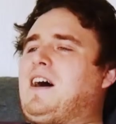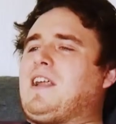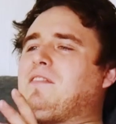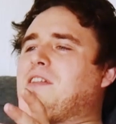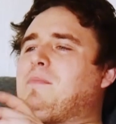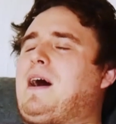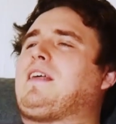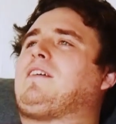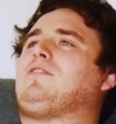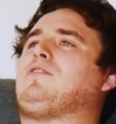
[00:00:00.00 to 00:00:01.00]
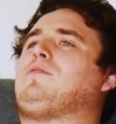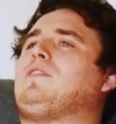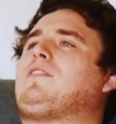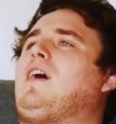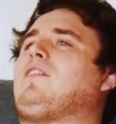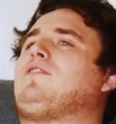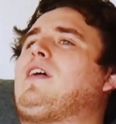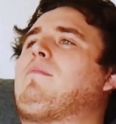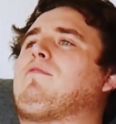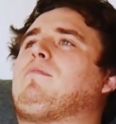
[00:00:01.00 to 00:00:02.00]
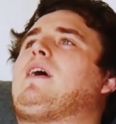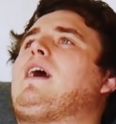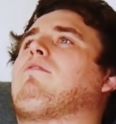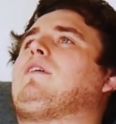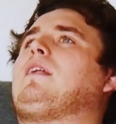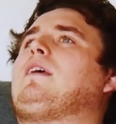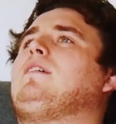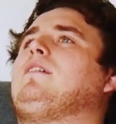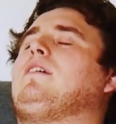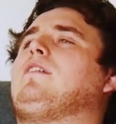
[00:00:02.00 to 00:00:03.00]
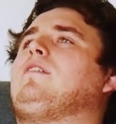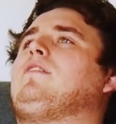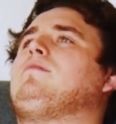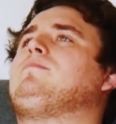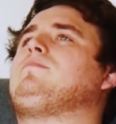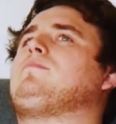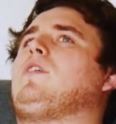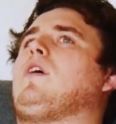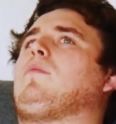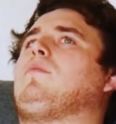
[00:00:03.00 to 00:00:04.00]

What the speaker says: of in the paddock and stuff, and it's kind of stemmed from there really. And you know,